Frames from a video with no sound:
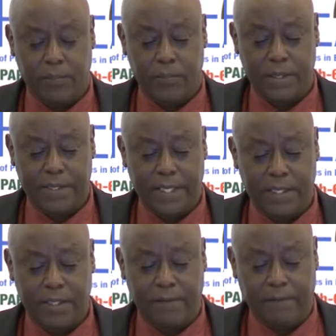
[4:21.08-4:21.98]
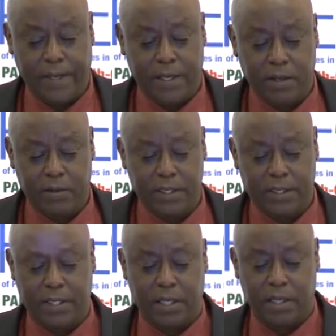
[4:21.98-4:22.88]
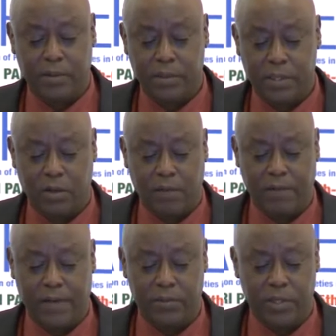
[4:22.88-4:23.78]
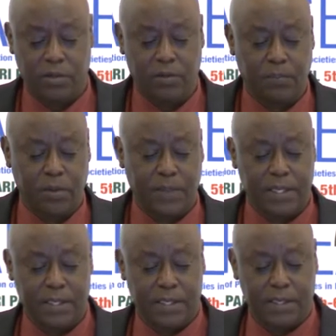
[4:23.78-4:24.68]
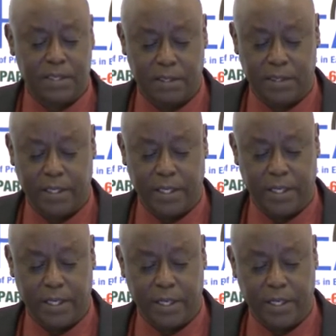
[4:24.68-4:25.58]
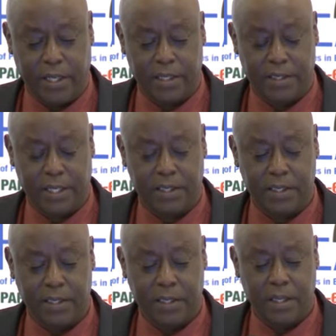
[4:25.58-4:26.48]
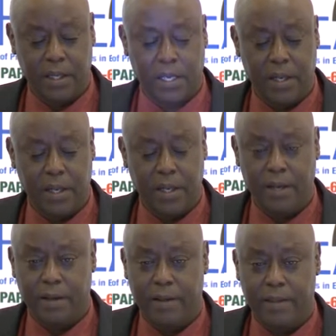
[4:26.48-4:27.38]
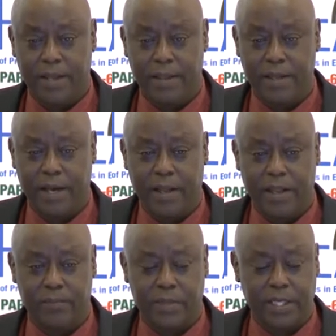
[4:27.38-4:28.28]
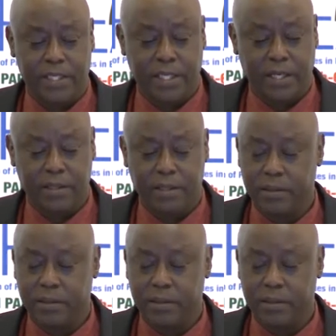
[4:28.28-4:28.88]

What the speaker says: presenting fake audited accounts, overvaluation of properties, and such. Then there are the mteja